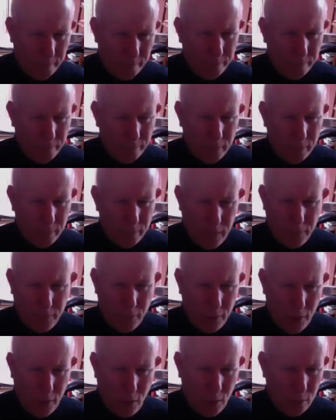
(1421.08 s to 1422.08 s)
even
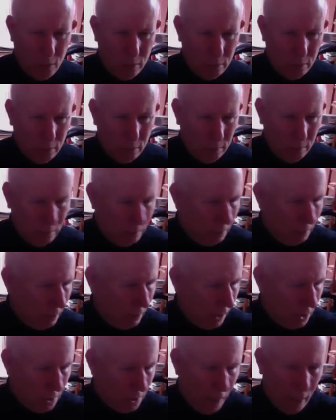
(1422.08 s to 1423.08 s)
though he's not